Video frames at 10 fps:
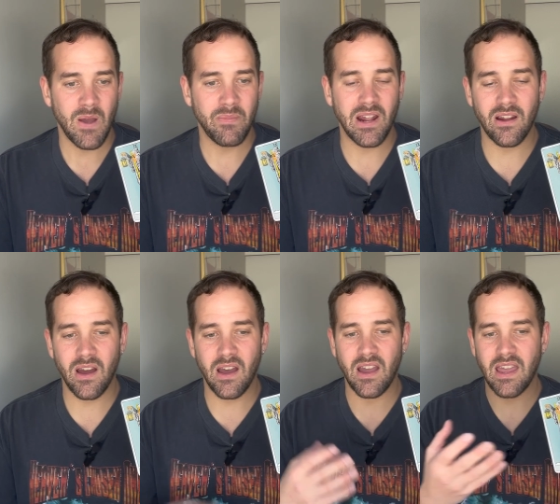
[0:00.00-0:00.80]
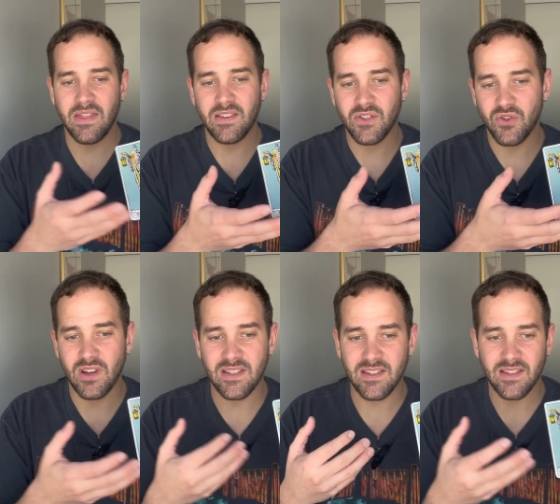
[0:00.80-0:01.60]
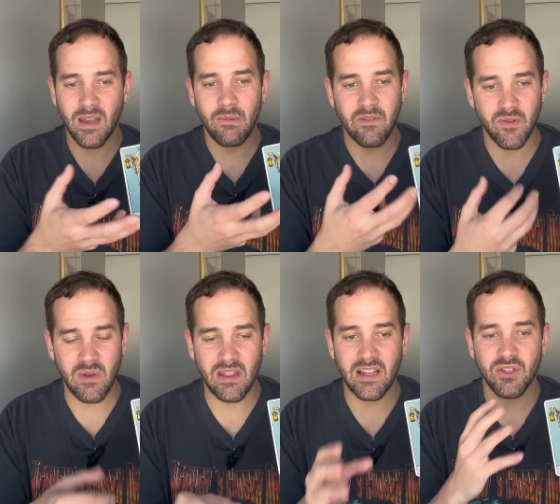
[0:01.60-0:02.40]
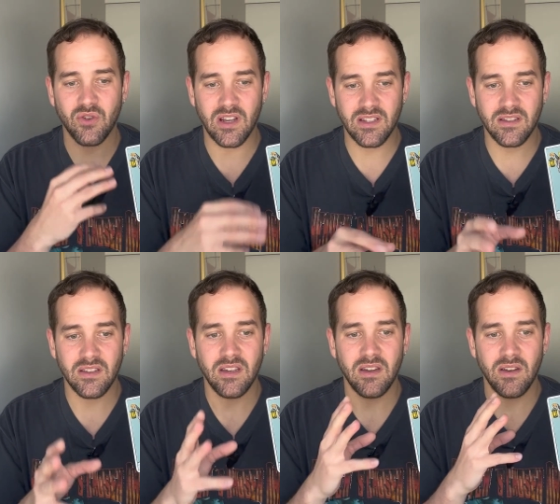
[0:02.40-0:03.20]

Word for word: but I, I again, this trust is coming from that. Like trust.